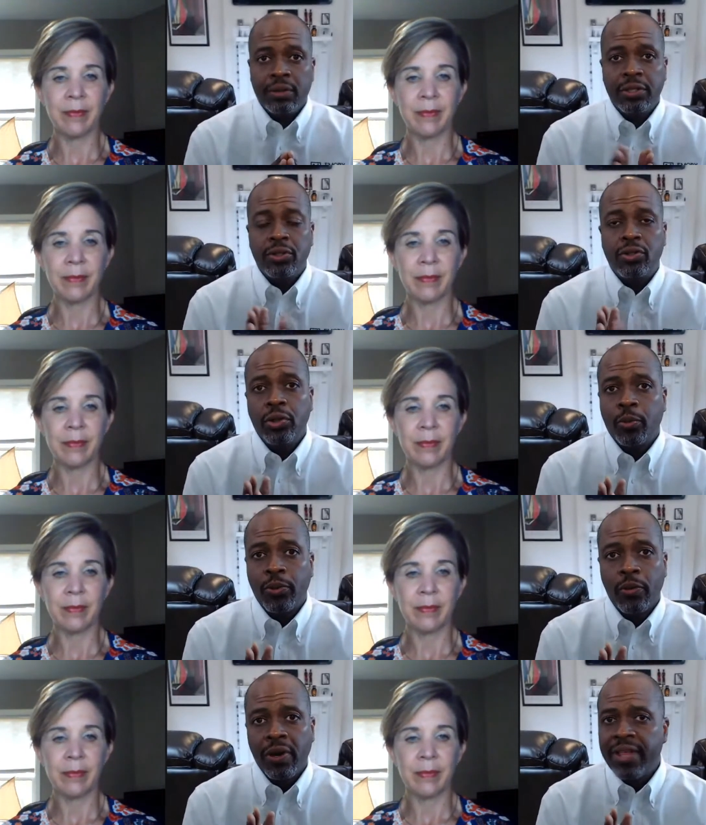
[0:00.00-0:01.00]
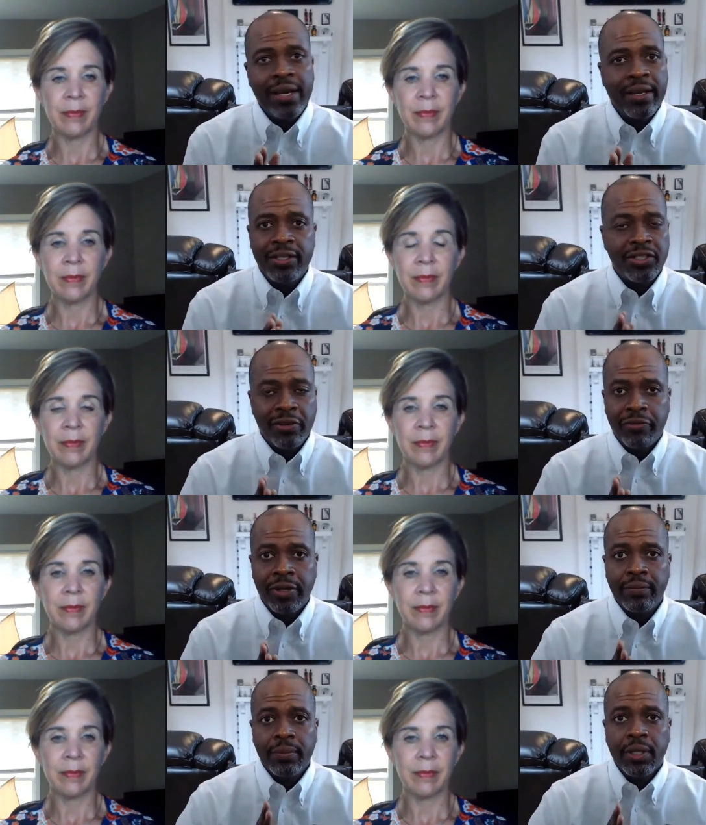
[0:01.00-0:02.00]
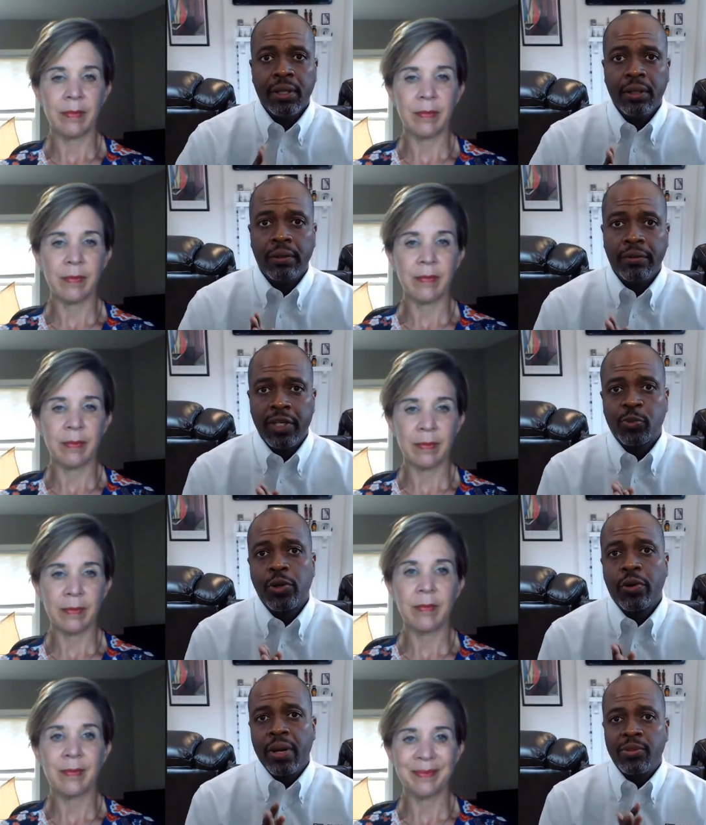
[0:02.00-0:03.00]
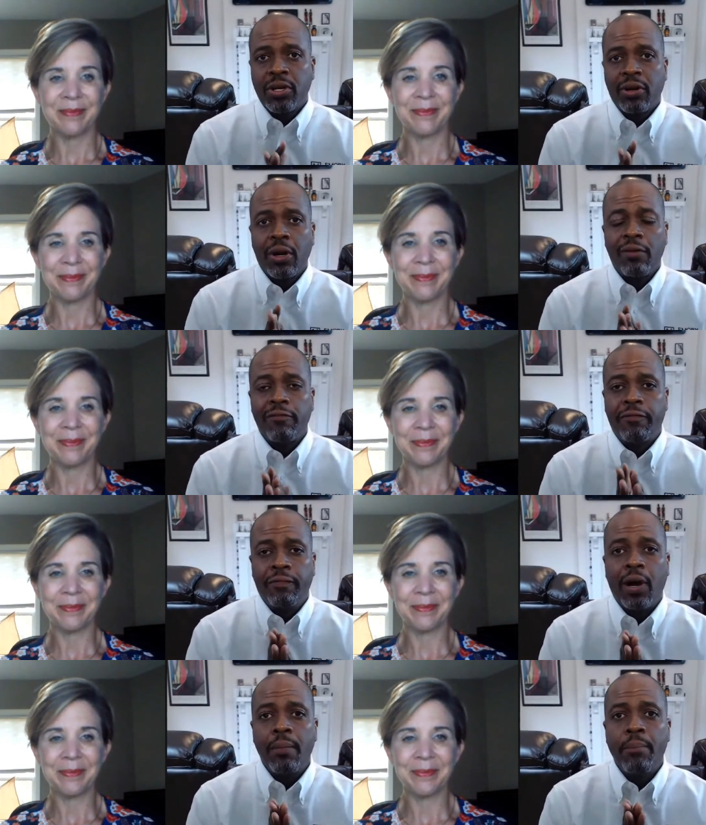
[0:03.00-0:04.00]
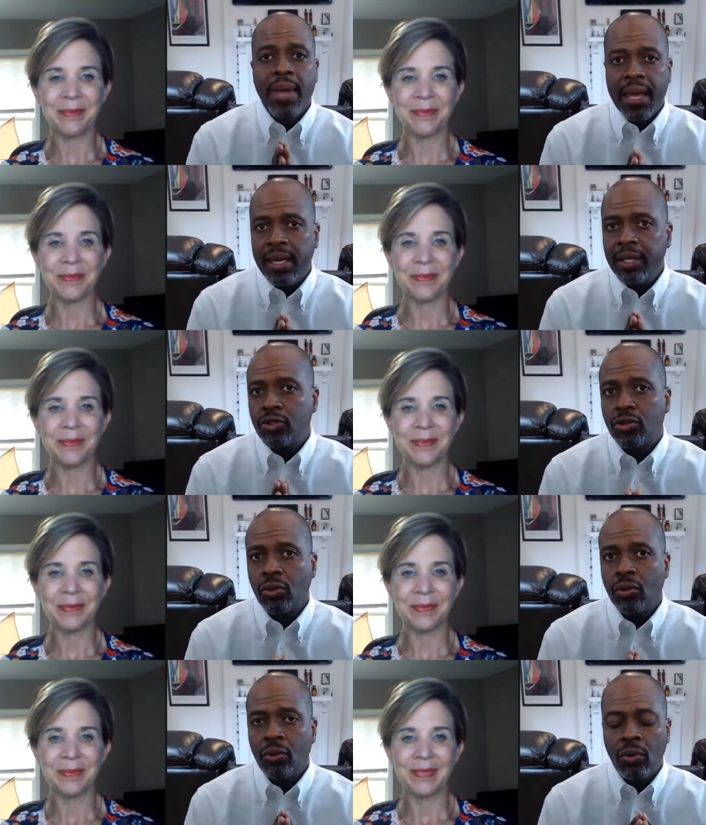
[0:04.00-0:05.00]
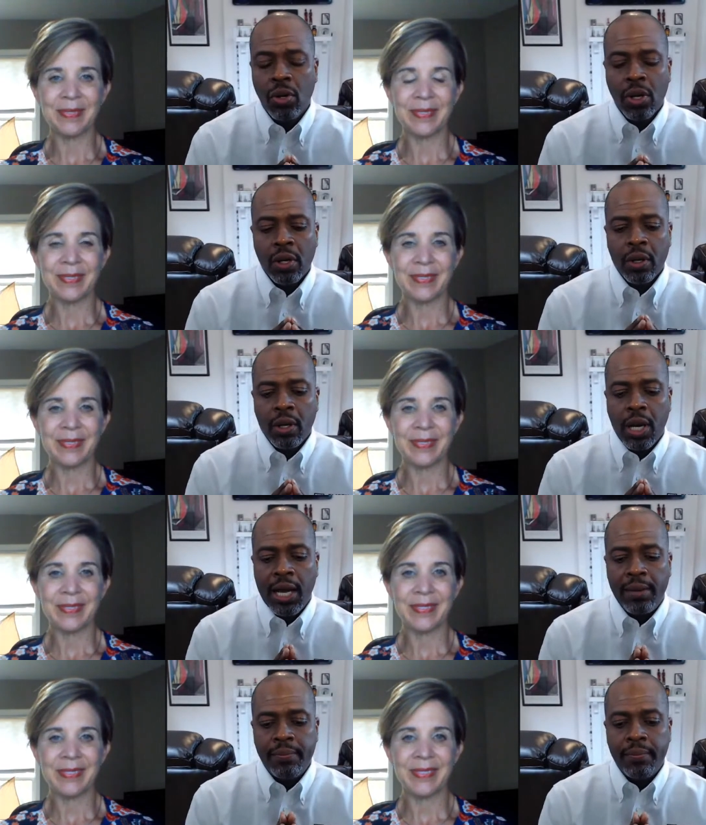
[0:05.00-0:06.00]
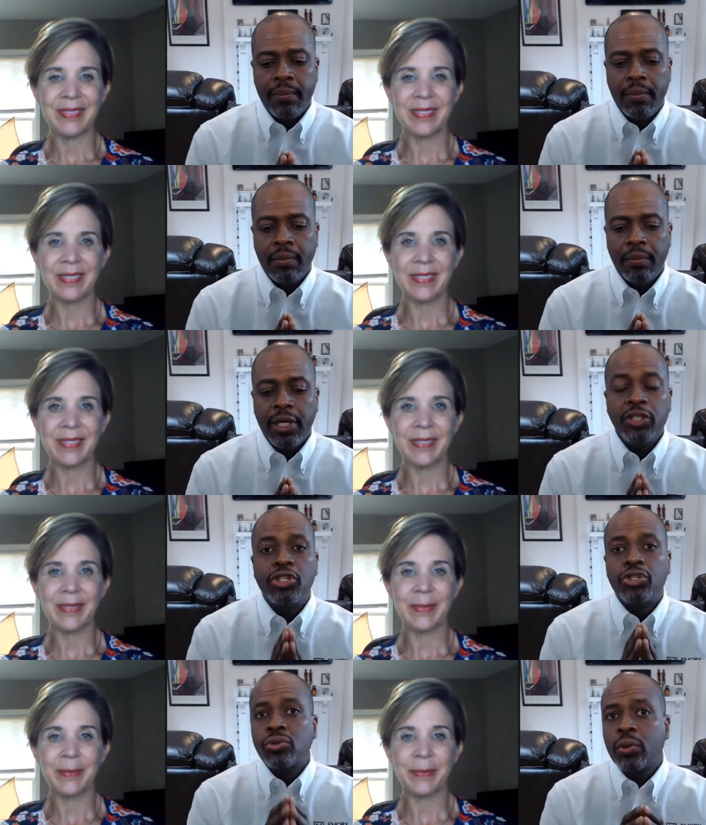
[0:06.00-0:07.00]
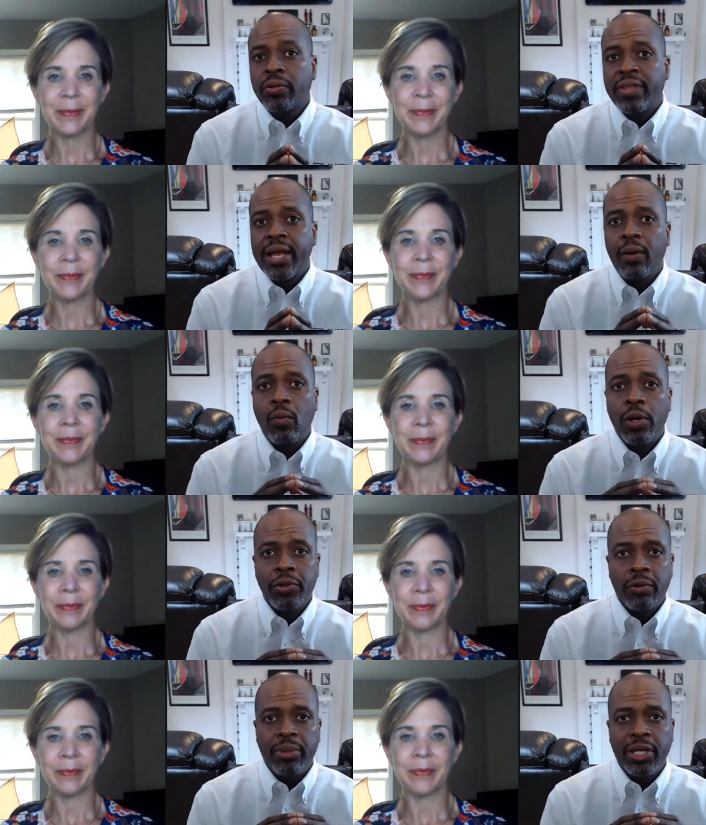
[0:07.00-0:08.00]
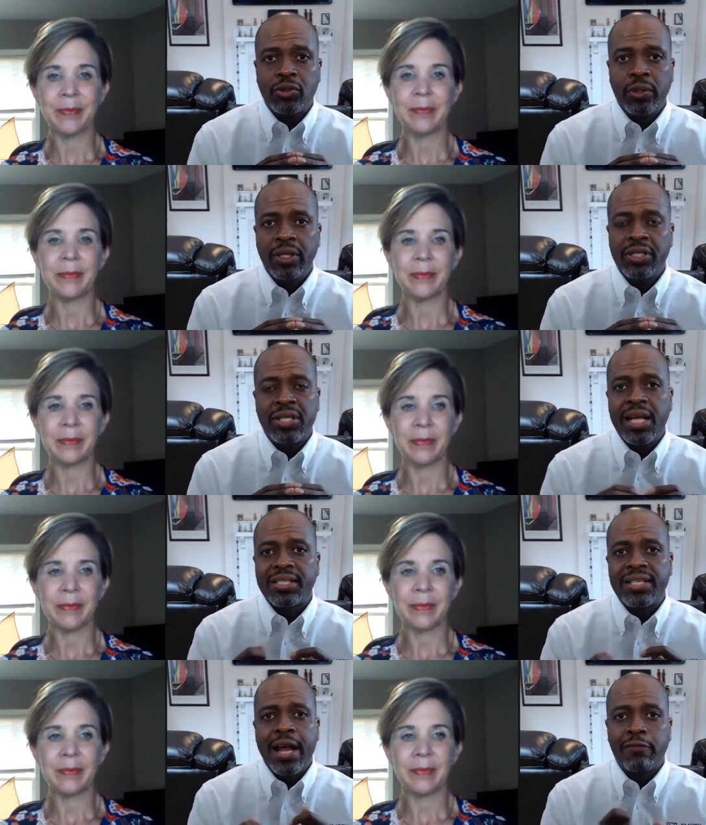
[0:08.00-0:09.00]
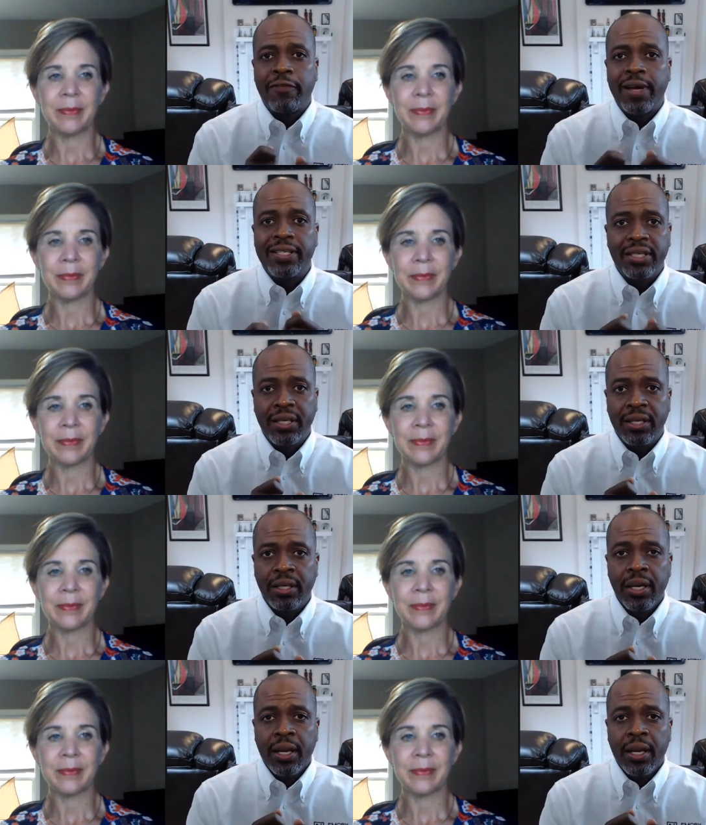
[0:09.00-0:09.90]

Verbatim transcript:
Speaker 1: to the two-year program than it is different. You know, these programs are made to um, ensure that a one-year MBA student is not sacrificing